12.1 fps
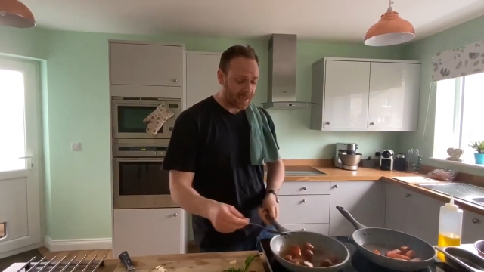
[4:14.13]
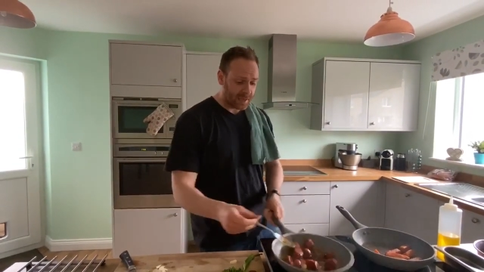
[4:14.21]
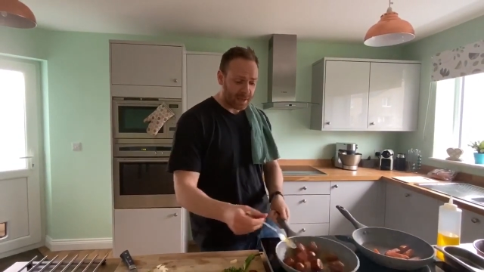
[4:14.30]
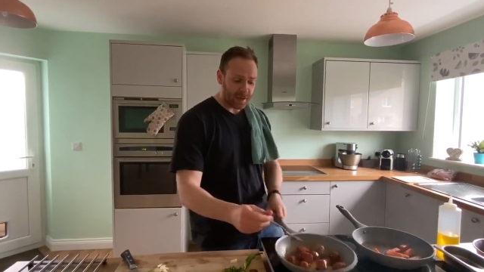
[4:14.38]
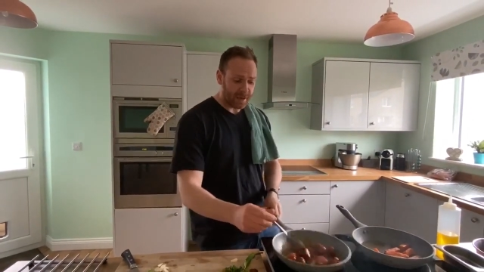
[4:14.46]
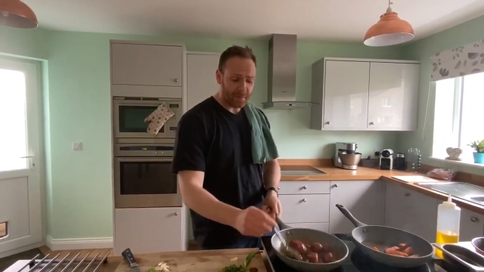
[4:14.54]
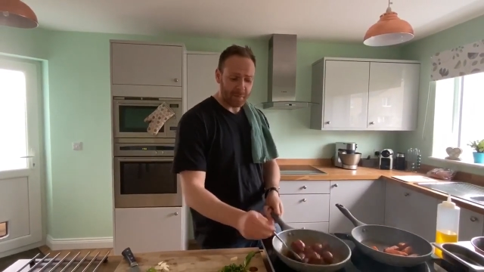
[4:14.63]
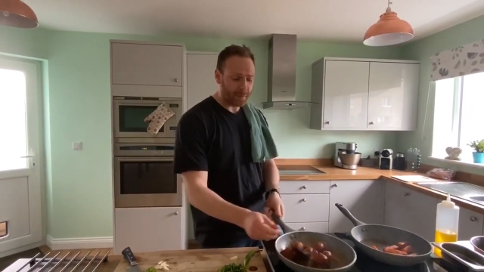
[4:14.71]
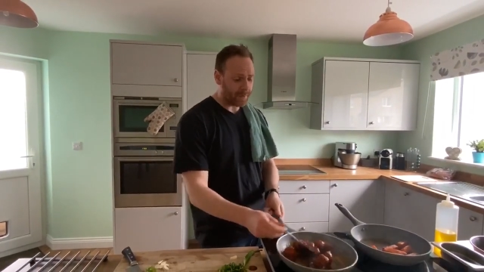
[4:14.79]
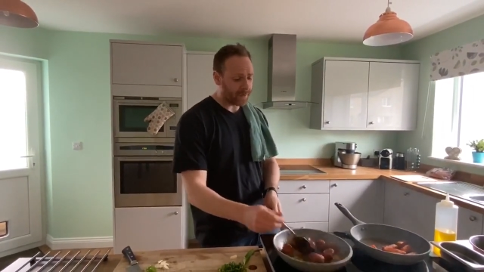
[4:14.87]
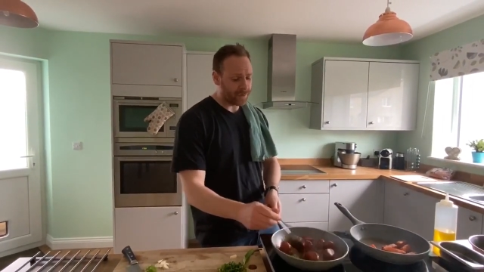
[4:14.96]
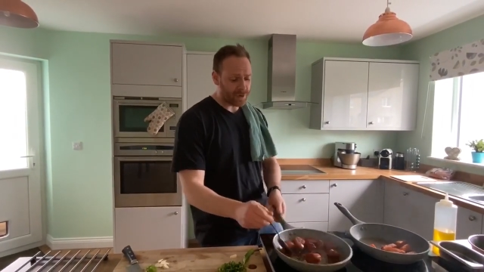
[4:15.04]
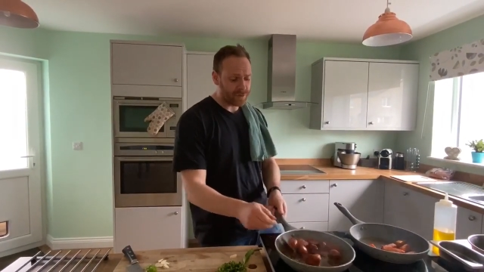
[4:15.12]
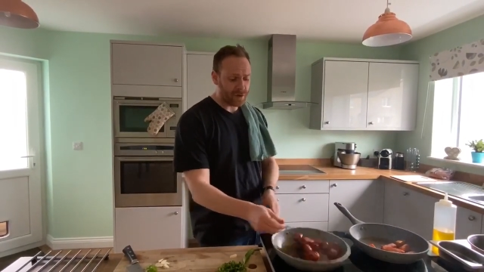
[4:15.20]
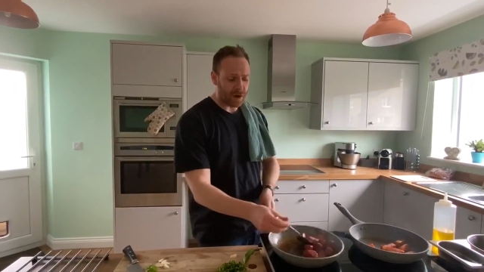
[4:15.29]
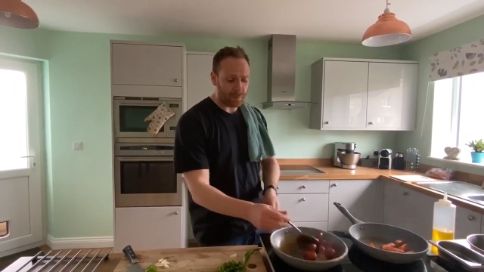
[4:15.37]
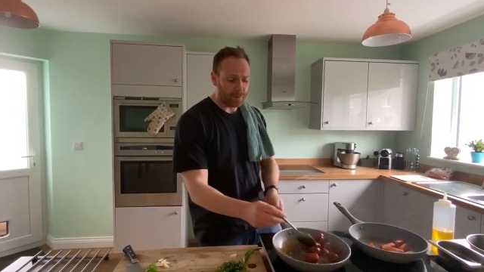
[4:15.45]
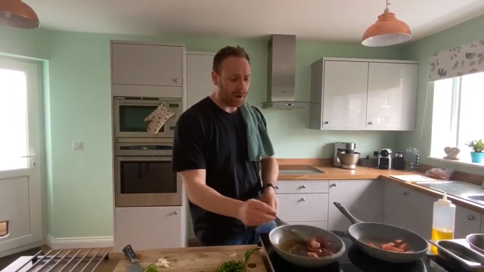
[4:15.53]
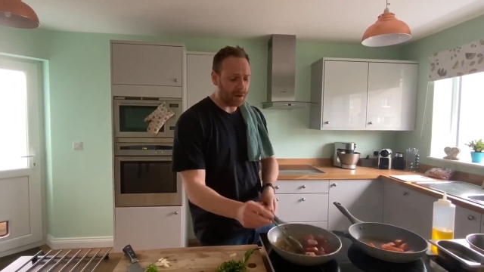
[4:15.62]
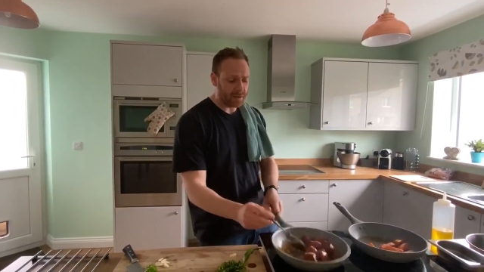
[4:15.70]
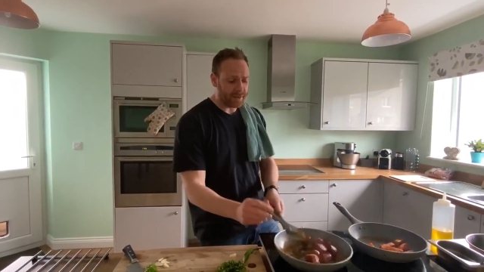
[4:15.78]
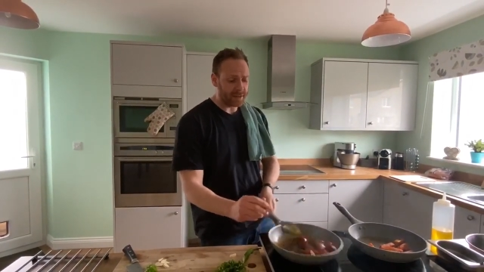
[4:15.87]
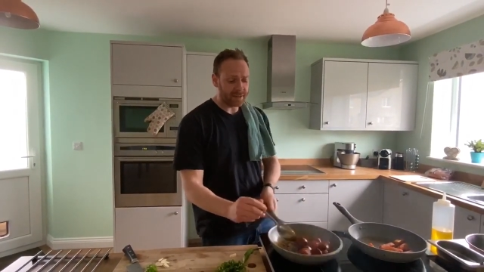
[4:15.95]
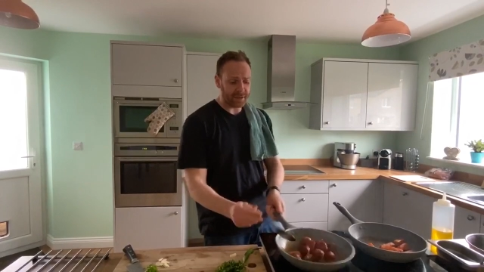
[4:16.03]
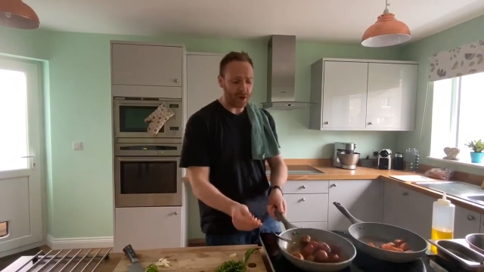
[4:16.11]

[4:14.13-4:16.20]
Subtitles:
But if you've got a bottle of anything